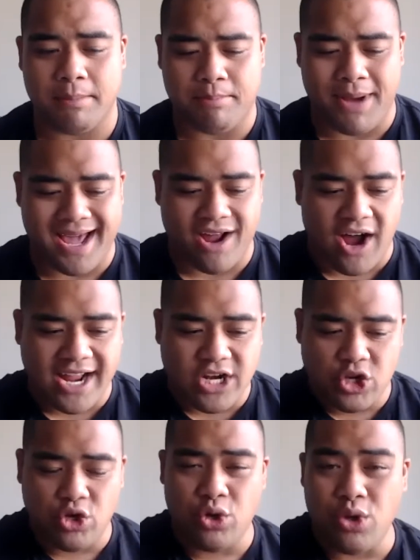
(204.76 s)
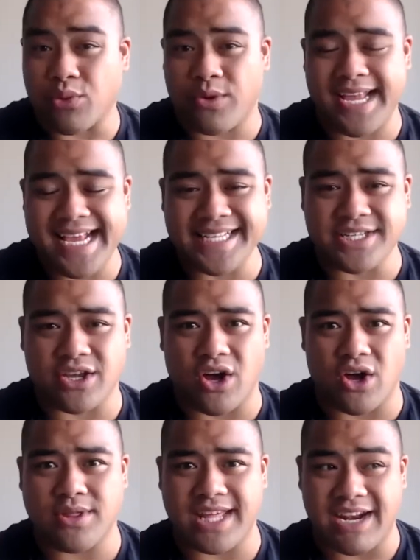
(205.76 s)
But I knew 3 years
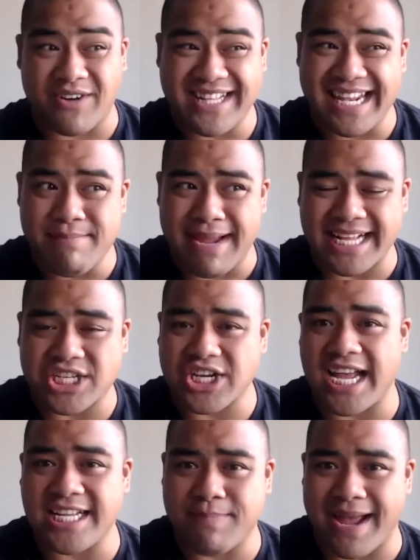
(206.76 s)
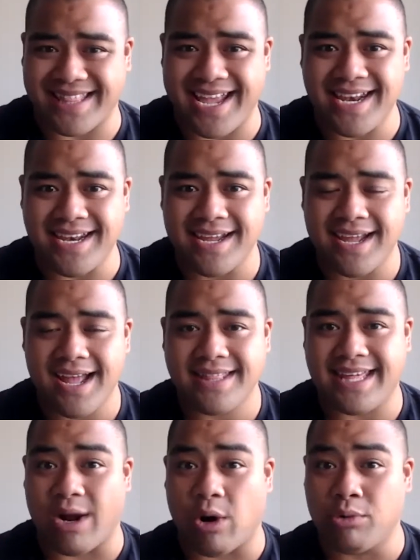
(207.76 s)
ago that if I didn't make a change back then,
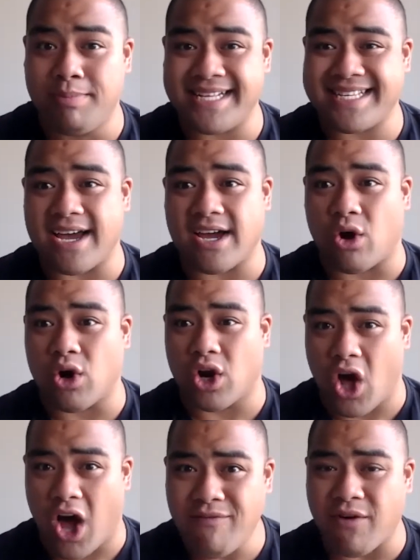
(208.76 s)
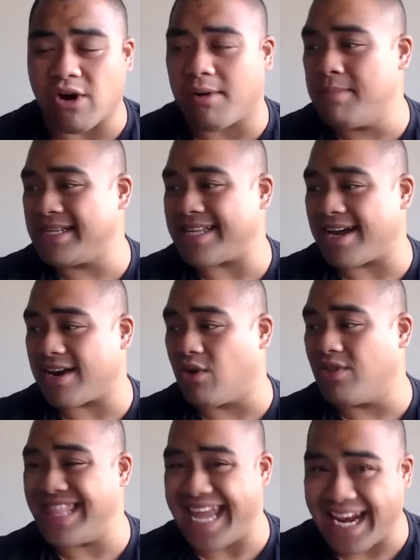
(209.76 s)
that I would miss out on life or I'll miss out
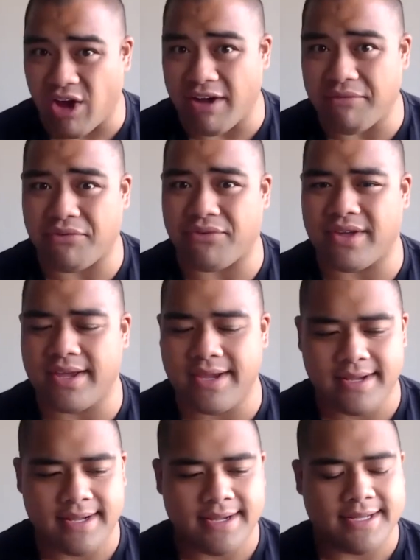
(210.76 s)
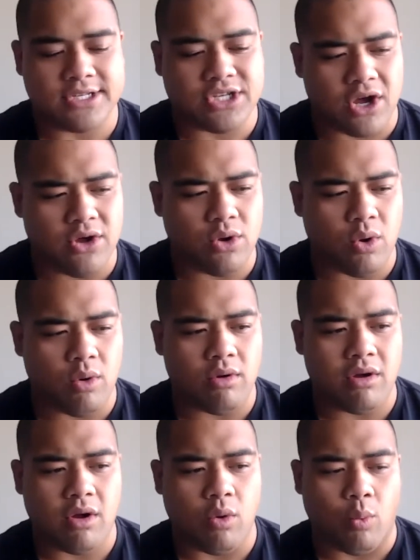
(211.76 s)
on their life. So
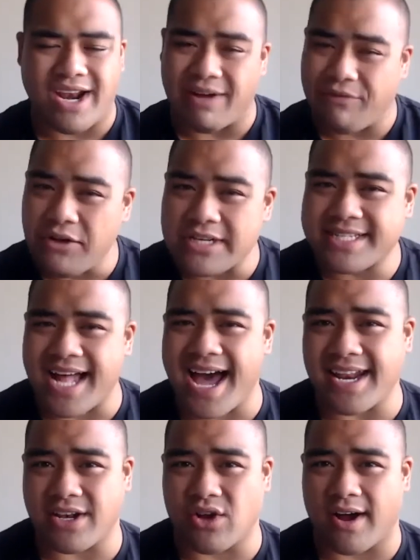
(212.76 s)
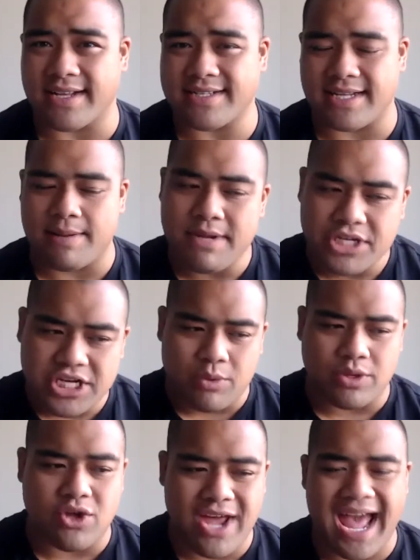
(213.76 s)
when I first started, guys, and let me share
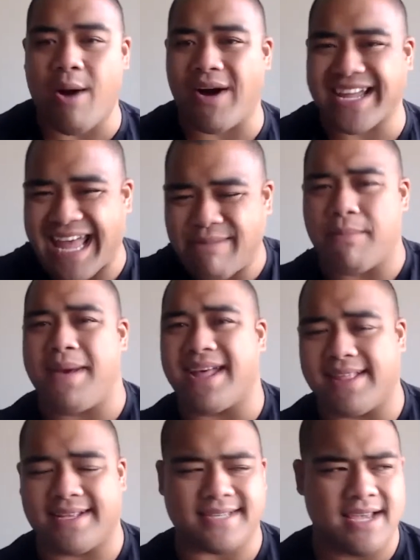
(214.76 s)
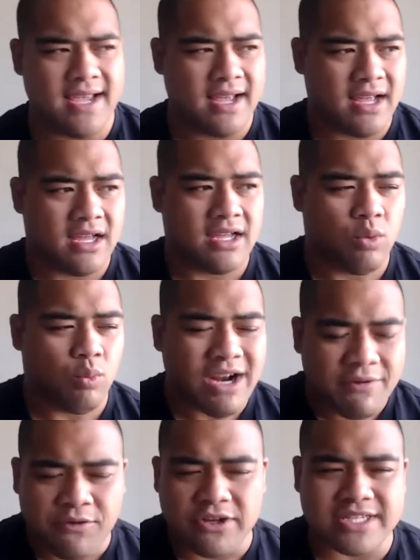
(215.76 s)
with you how I came about this. When
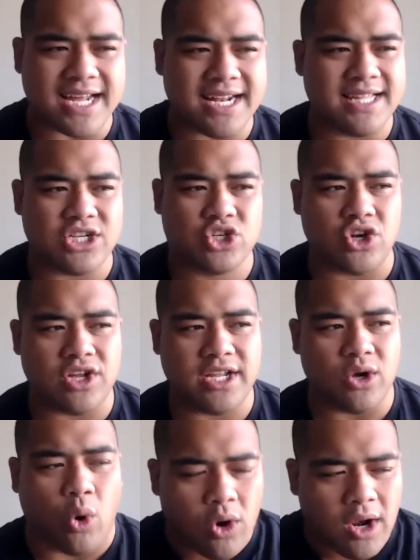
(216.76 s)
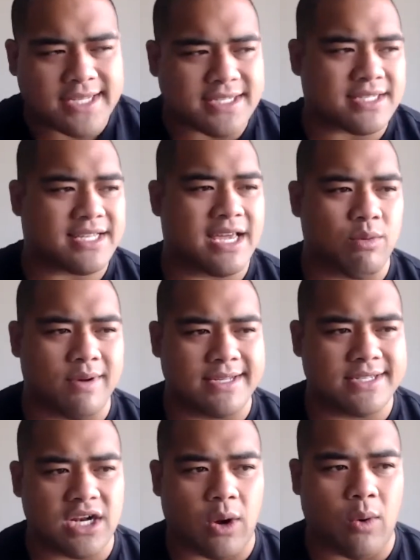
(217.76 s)
I first started this journey, all I used to see
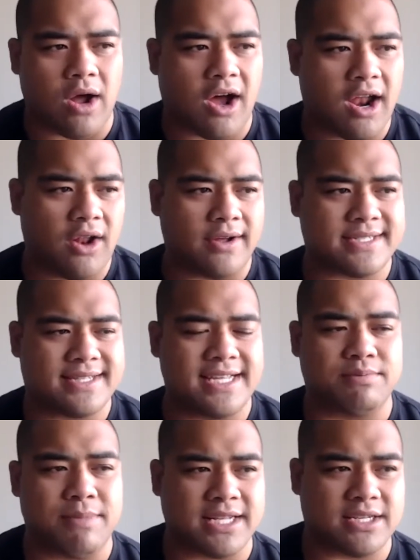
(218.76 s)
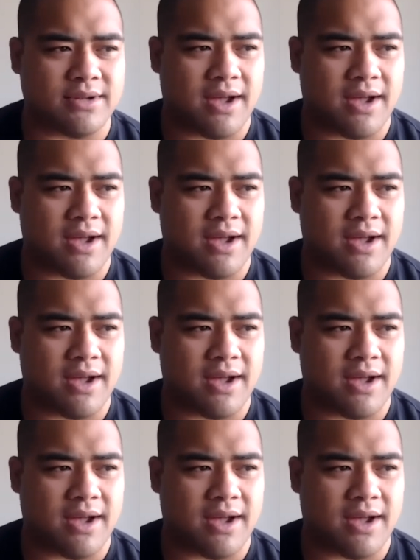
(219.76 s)
was, you know what, I lost this much.